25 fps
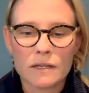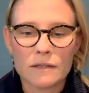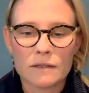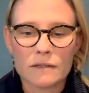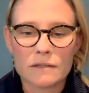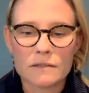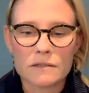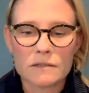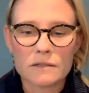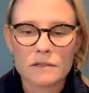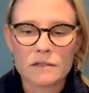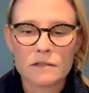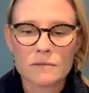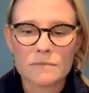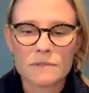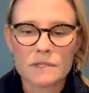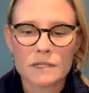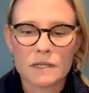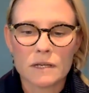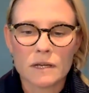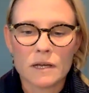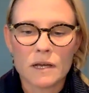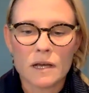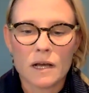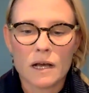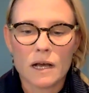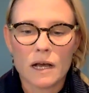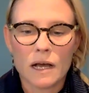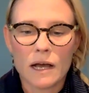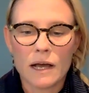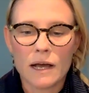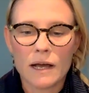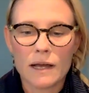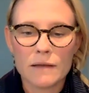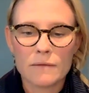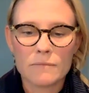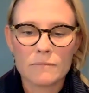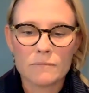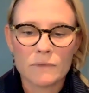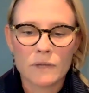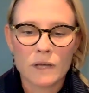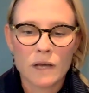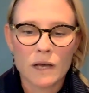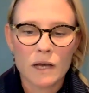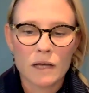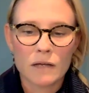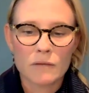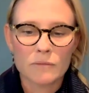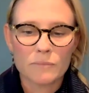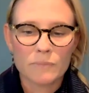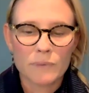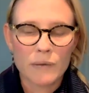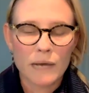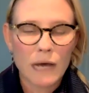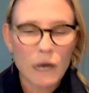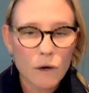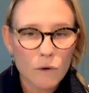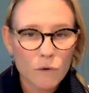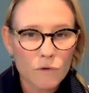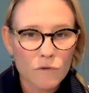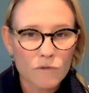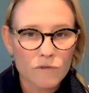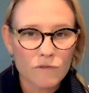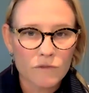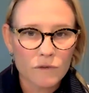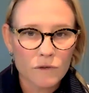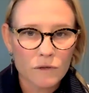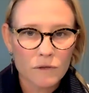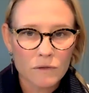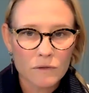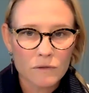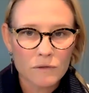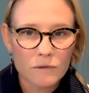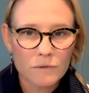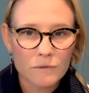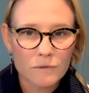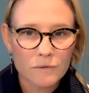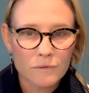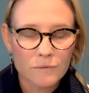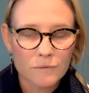the circumstance, I'm not powerful,